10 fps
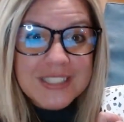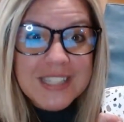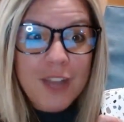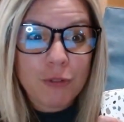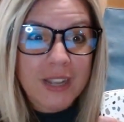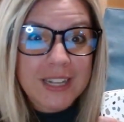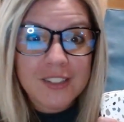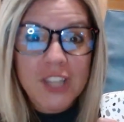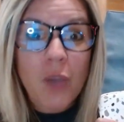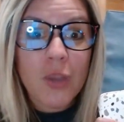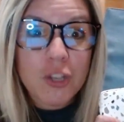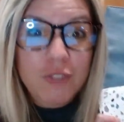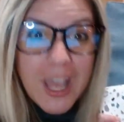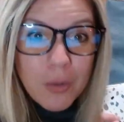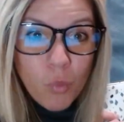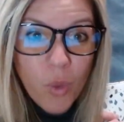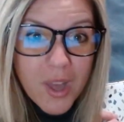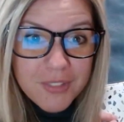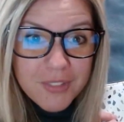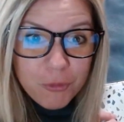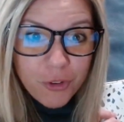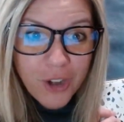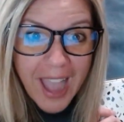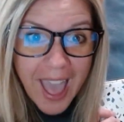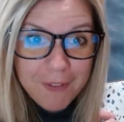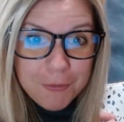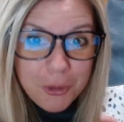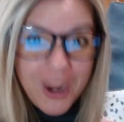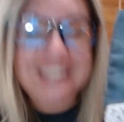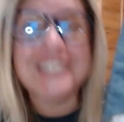set ready to go and you've gotten one of them for half price.